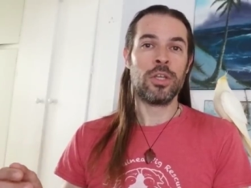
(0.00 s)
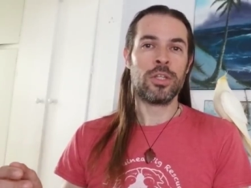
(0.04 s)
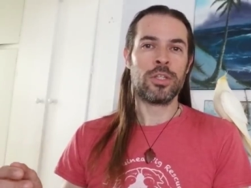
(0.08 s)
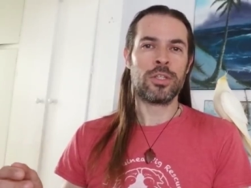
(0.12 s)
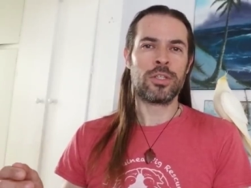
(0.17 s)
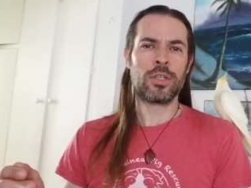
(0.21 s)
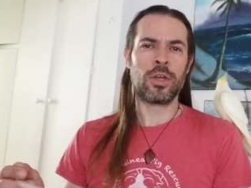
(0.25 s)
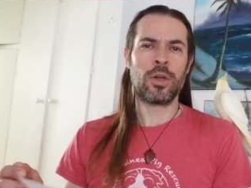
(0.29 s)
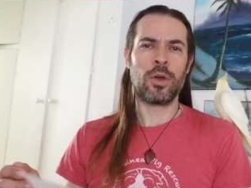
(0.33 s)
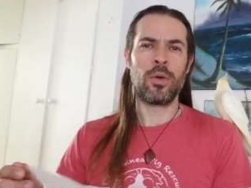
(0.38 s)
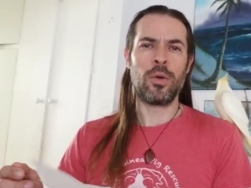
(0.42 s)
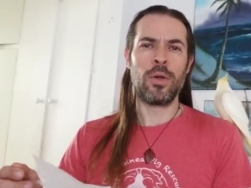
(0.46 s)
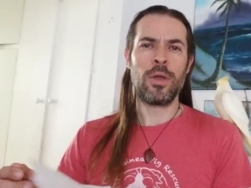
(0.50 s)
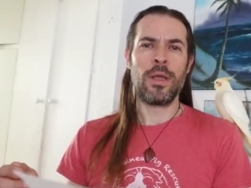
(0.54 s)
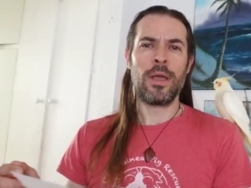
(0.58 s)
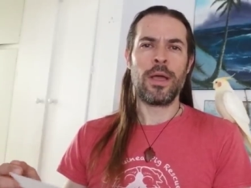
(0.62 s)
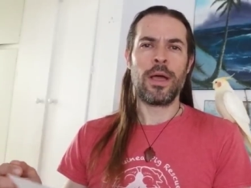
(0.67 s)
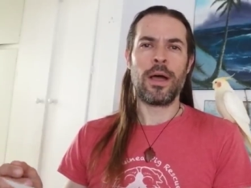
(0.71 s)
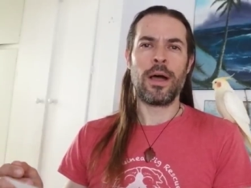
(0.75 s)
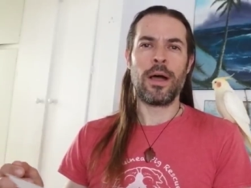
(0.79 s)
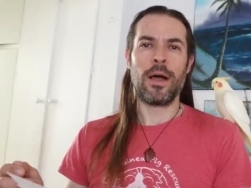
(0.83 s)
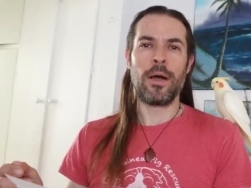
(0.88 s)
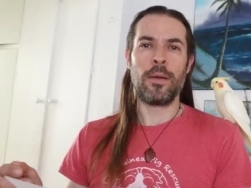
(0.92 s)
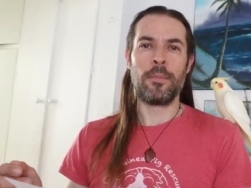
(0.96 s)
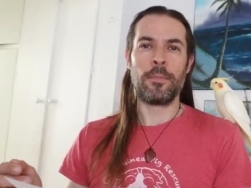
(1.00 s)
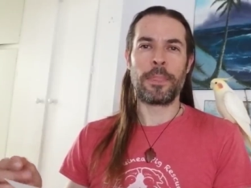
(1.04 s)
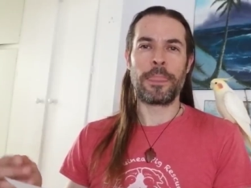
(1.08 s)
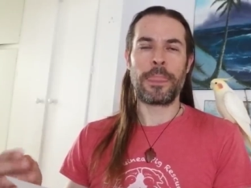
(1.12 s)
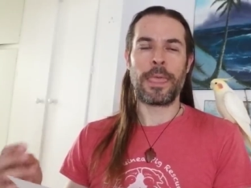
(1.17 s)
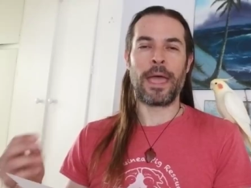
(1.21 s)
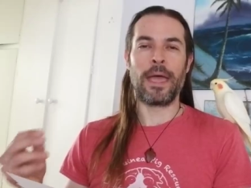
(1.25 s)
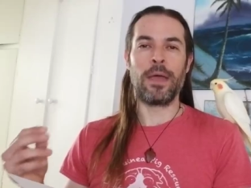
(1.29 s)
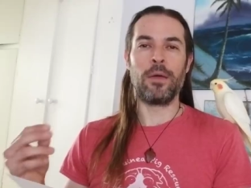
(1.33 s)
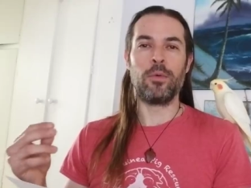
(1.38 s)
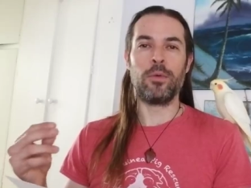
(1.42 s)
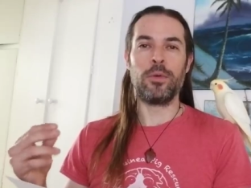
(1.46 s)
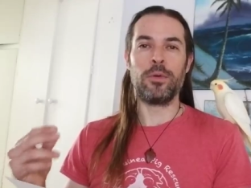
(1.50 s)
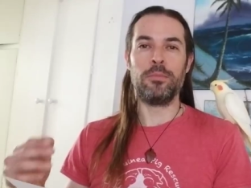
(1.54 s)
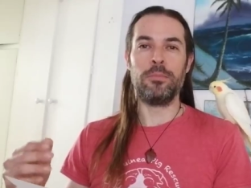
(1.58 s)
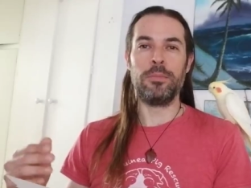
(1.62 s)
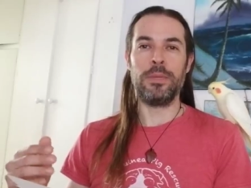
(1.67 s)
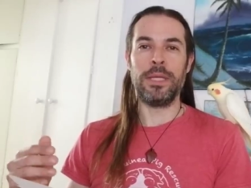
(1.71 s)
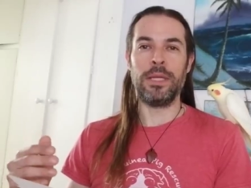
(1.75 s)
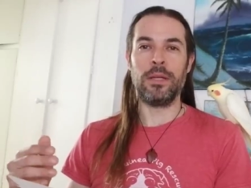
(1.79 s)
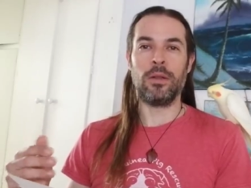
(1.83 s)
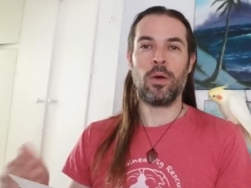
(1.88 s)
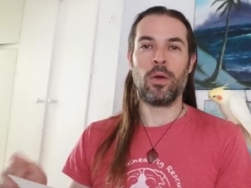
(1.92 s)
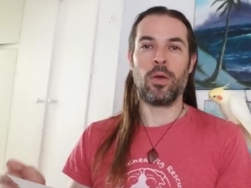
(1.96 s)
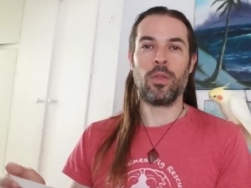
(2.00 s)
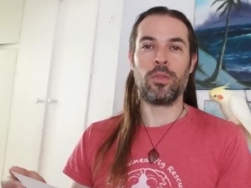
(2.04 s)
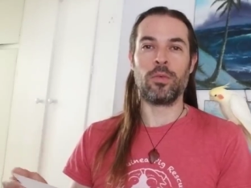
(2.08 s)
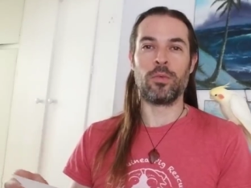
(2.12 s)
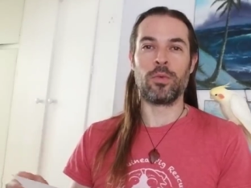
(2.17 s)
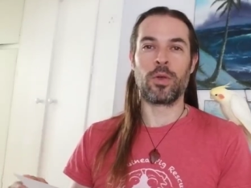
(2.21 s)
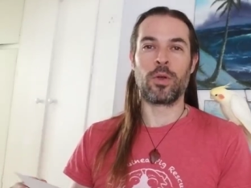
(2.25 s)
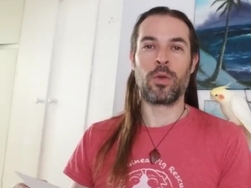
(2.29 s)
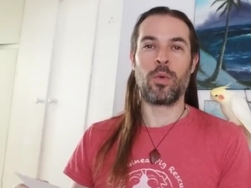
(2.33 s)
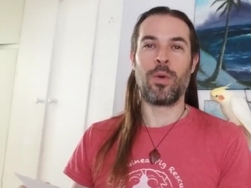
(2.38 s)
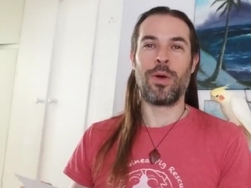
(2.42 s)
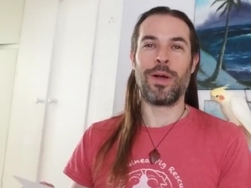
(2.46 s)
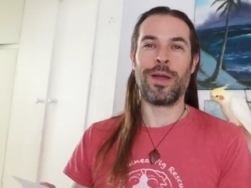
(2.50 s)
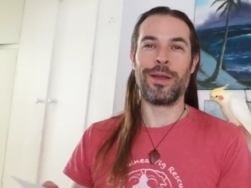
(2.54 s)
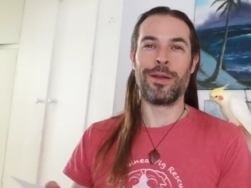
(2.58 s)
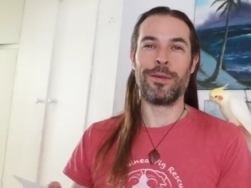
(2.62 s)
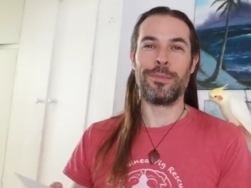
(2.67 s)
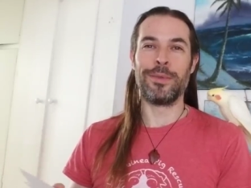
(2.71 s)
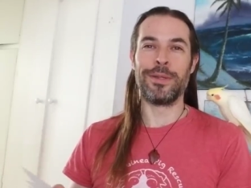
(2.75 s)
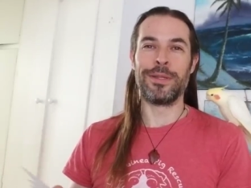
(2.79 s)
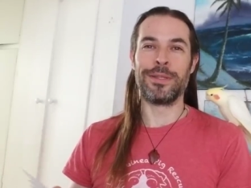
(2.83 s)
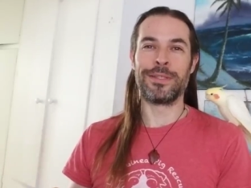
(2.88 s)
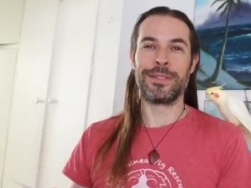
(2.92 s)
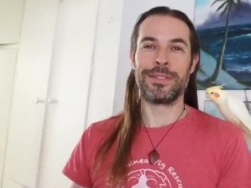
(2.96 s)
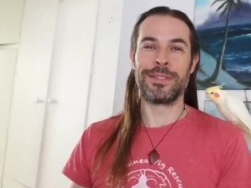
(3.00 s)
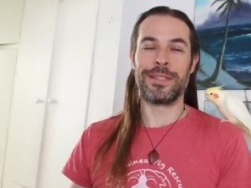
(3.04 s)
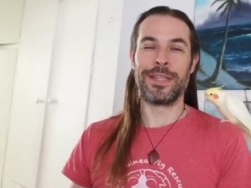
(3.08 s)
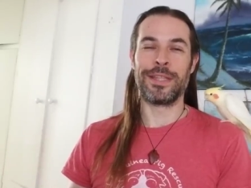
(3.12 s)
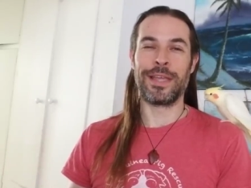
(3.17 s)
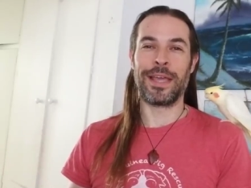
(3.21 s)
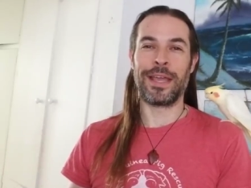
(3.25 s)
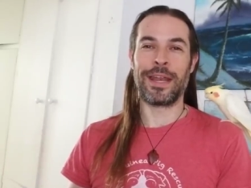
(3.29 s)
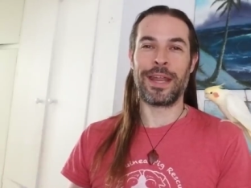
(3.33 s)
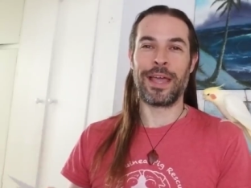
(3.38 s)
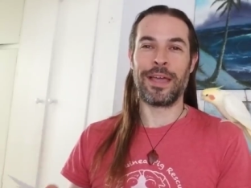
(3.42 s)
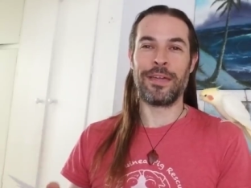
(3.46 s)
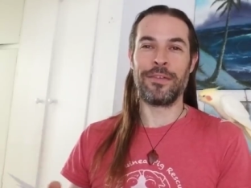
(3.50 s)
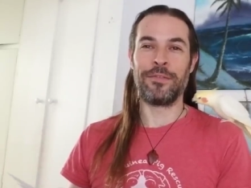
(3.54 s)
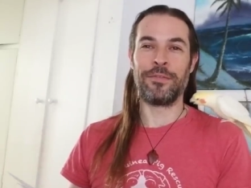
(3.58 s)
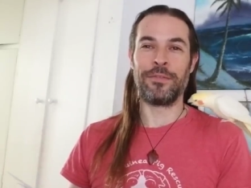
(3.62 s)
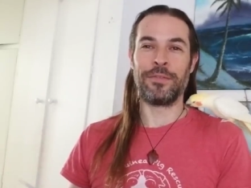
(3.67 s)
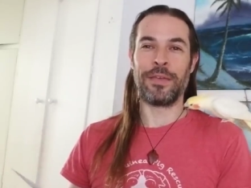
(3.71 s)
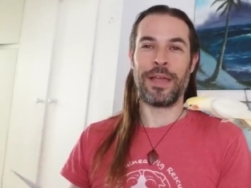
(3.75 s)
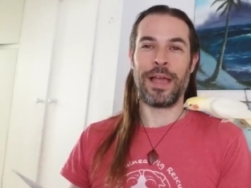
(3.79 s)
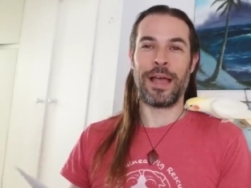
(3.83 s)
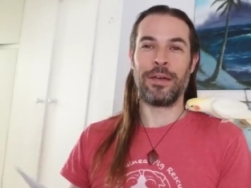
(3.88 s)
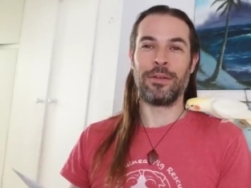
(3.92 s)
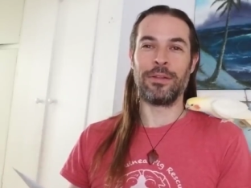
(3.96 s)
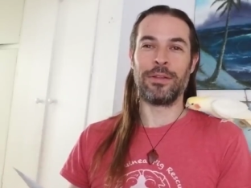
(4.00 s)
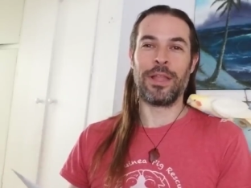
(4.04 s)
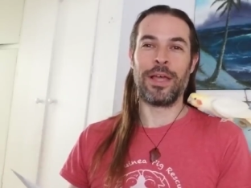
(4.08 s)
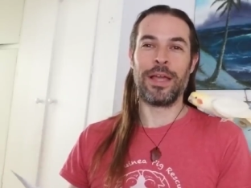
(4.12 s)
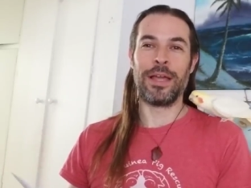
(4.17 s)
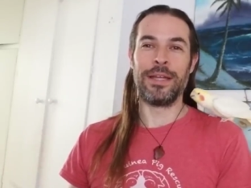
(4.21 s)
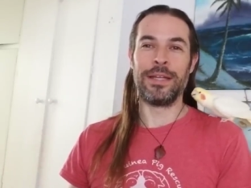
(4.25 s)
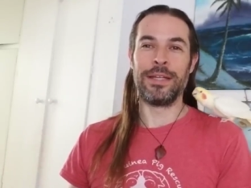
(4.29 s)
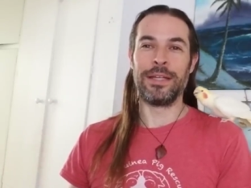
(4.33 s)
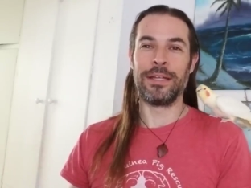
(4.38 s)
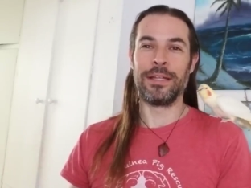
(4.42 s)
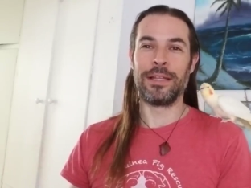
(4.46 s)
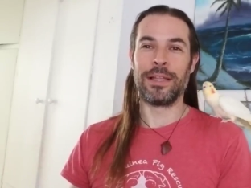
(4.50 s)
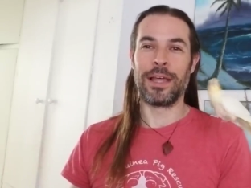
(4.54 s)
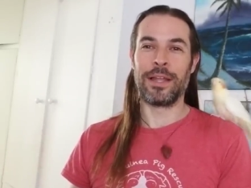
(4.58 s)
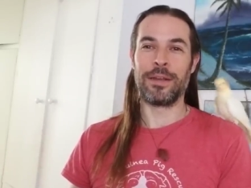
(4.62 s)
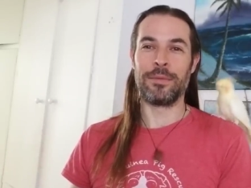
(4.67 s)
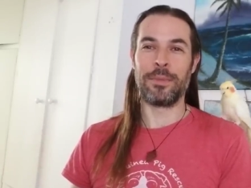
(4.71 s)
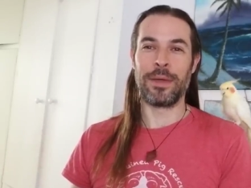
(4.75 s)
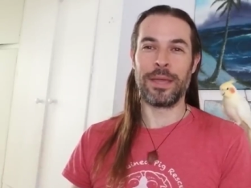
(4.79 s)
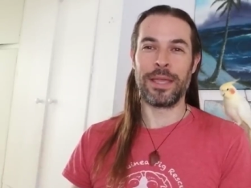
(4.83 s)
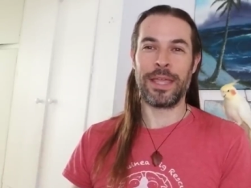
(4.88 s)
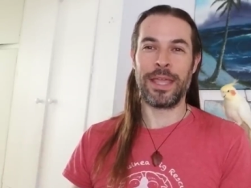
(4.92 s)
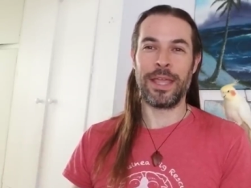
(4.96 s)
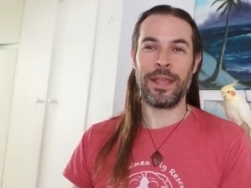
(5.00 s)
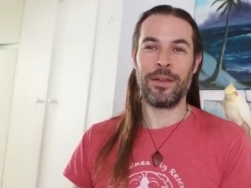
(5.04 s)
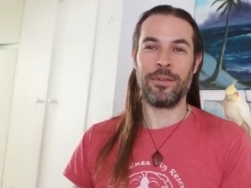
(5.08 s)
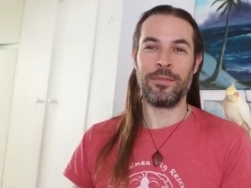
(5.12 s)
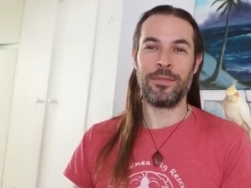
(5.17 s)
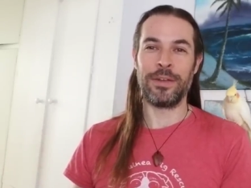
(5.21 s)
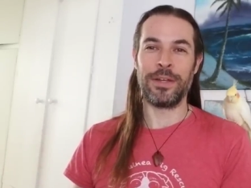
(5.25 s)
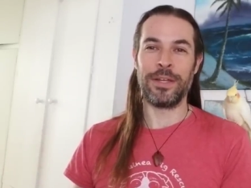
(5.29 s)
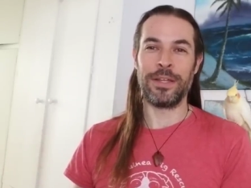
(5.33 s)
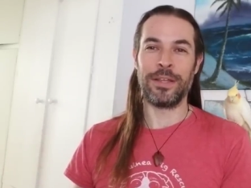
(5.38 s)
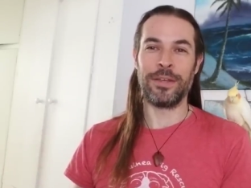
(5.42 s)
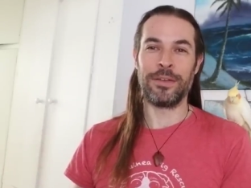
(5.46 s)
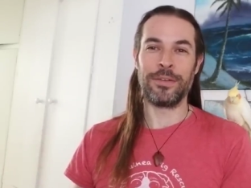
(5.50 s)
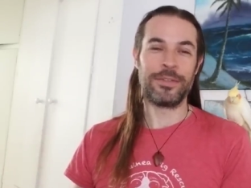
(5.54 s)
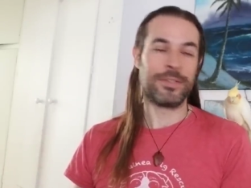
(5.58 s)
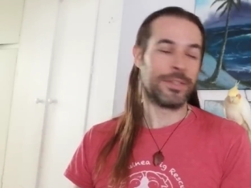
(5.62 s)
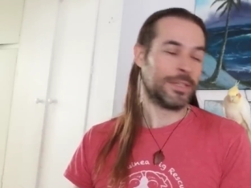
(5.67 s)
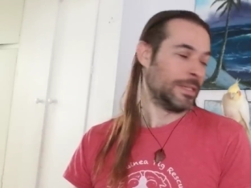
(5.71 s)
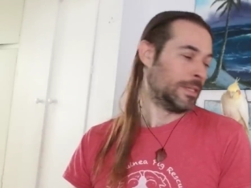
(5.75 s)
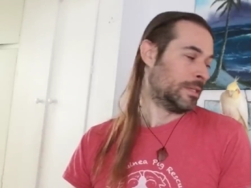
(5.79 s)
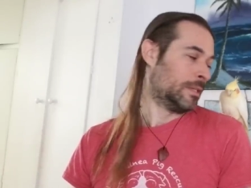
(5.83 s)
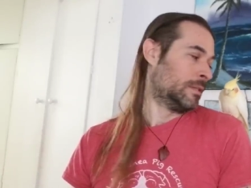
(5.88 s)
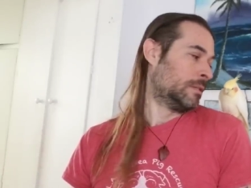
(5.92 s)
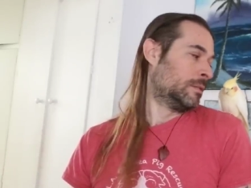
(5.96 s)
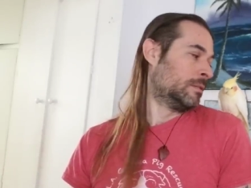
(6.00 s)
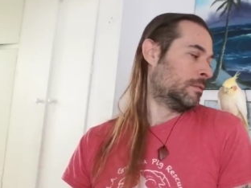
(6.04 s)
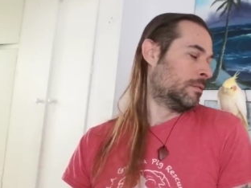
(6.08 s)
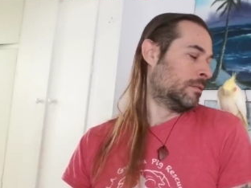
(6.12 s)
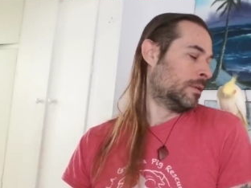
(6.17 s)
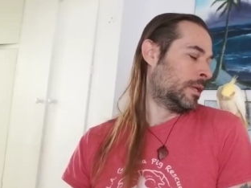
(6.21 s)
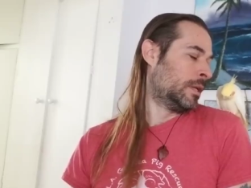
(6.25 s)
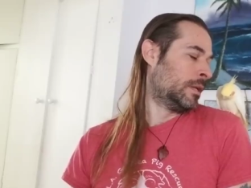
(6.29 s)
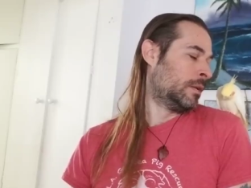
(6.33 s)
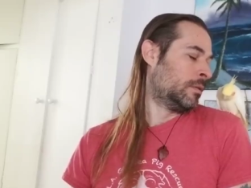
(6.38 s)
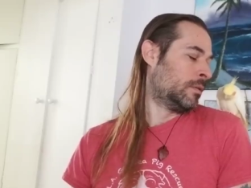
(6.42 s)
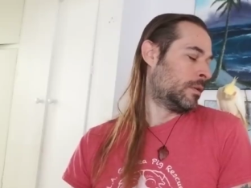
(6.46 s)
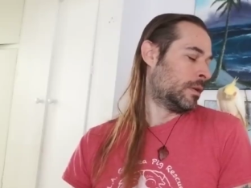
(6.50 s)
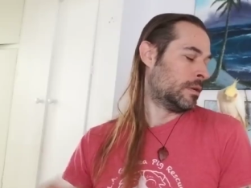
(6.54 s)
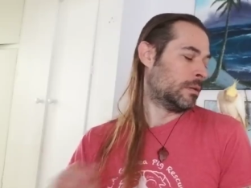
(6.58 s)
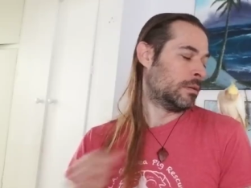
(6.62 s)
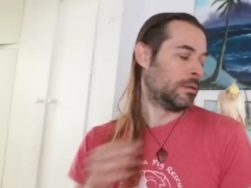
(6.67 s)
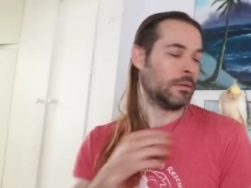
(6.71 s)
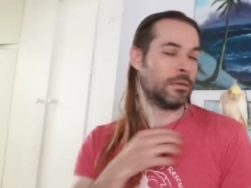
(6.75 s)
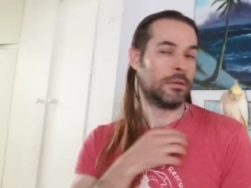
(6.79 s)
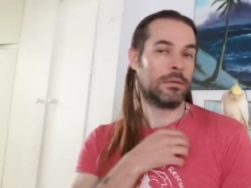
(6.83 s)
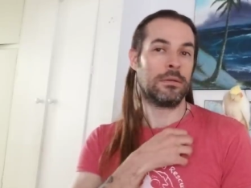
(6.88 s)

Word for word: So um, I would meet all the requirements that I've outlined in a lot of my care videos you doing?